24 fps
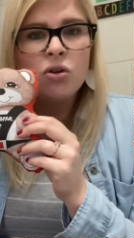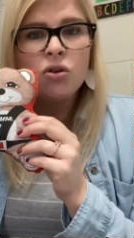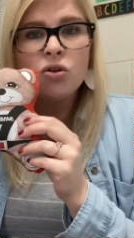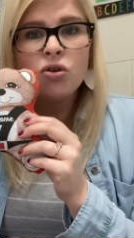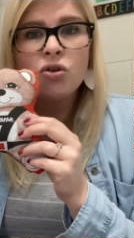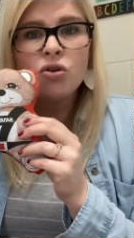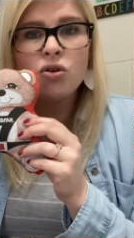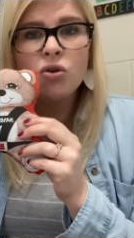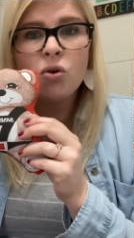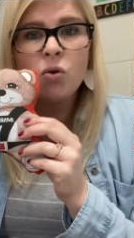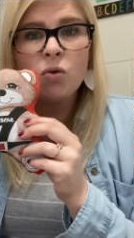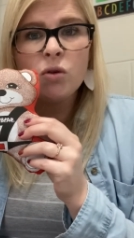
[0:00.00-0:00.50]

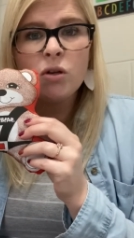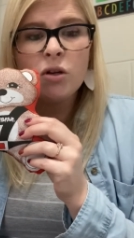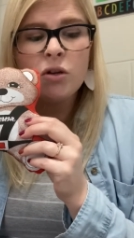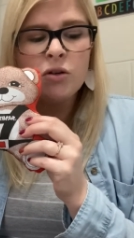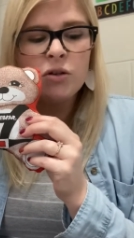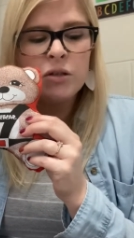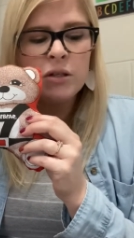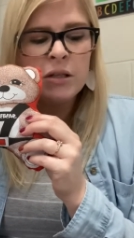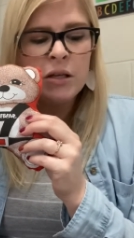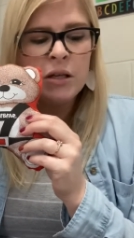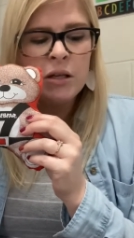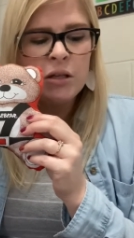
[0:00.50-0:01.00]

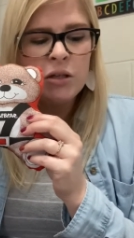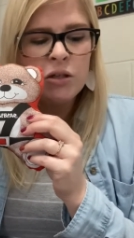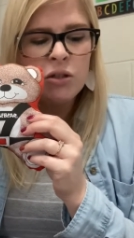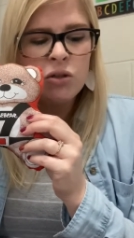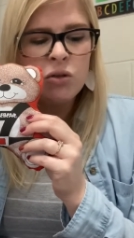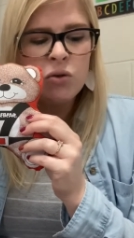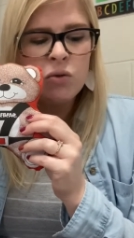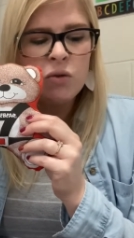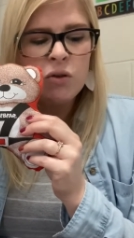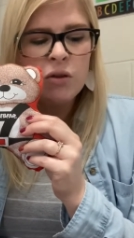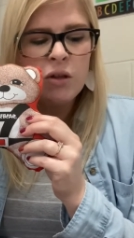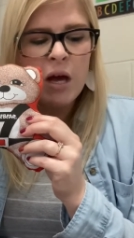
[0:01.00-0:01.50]
Shoulders
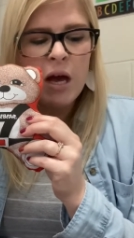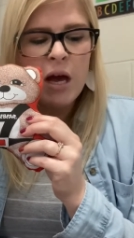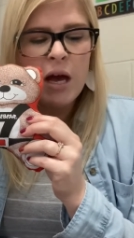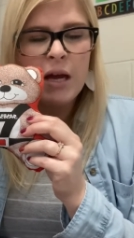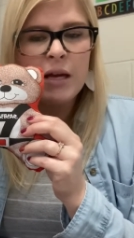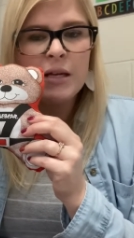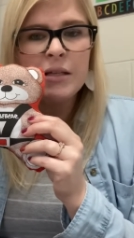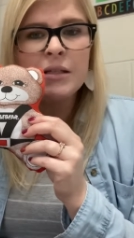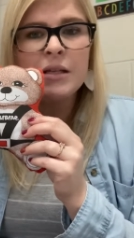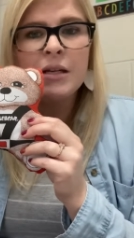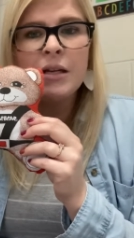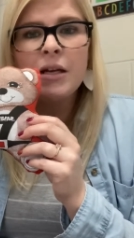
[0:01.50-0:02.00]
to
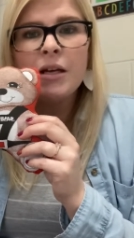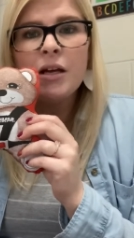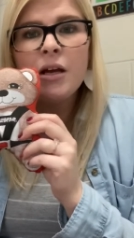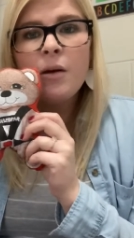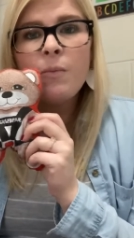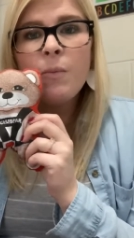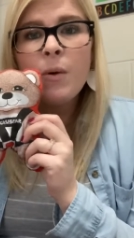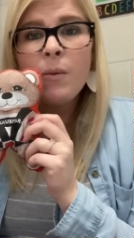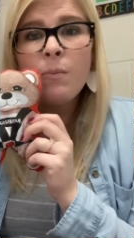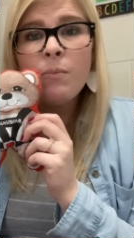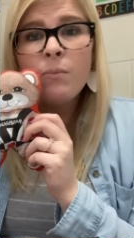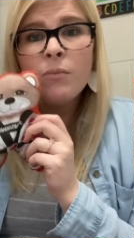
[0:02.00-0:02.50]
thighs. Hip,
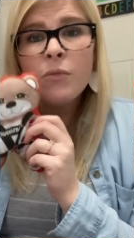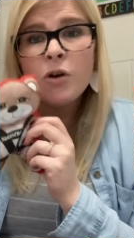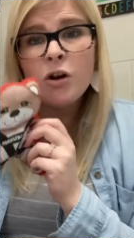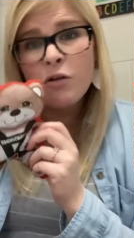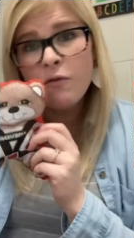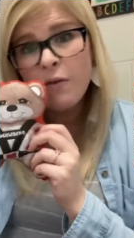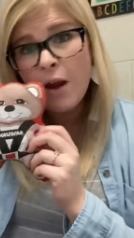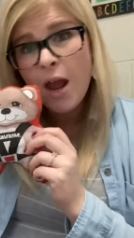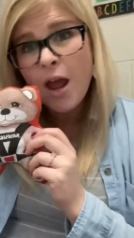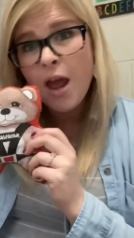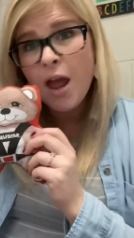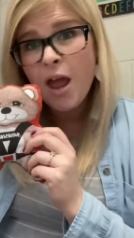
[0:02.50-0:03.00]
hip,
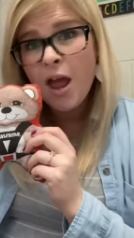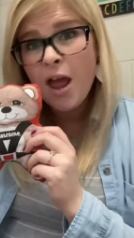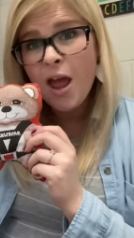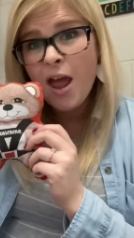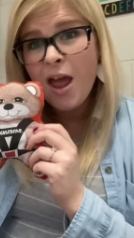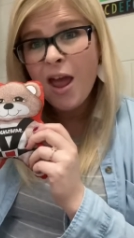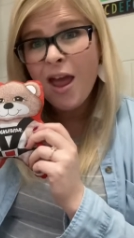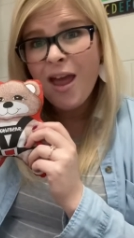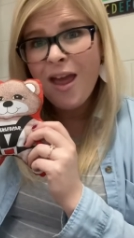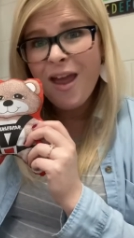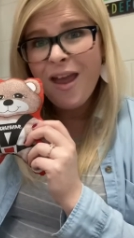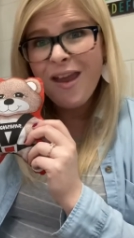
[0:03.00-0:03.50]

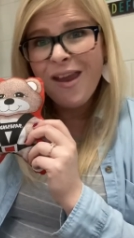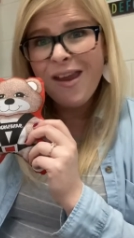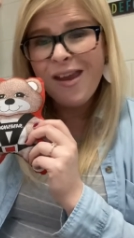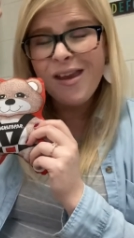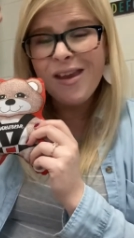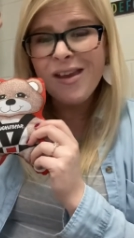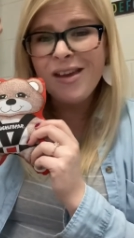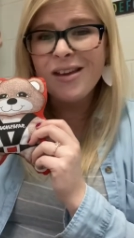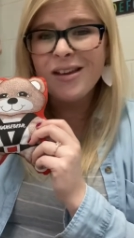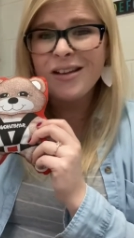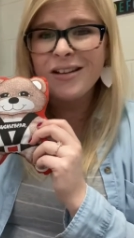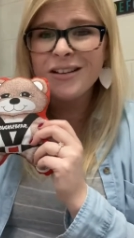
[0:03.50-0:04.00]

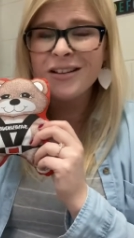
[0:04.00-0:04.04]
hooray!